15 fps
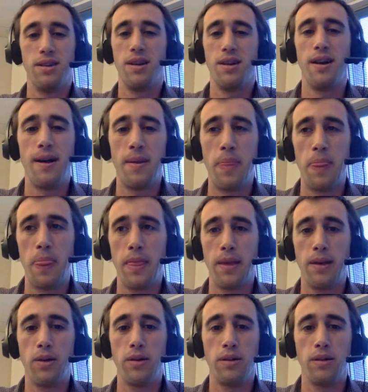
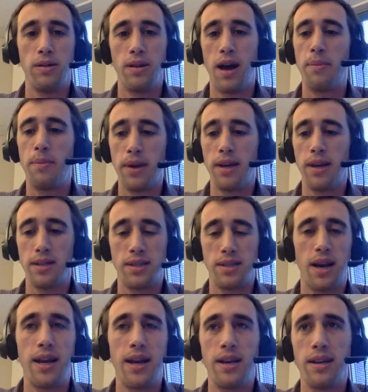not being as
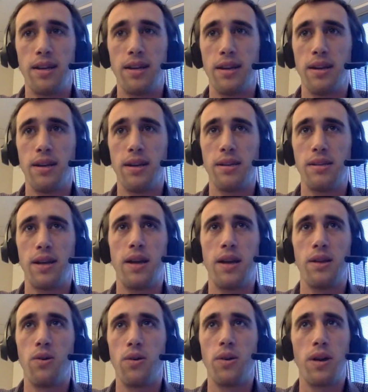
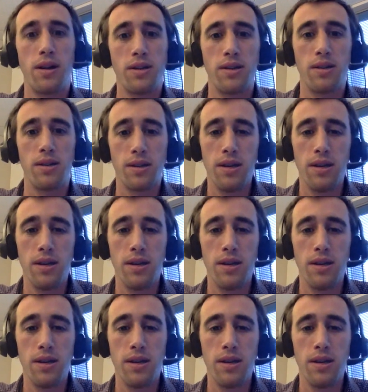tightly holding on to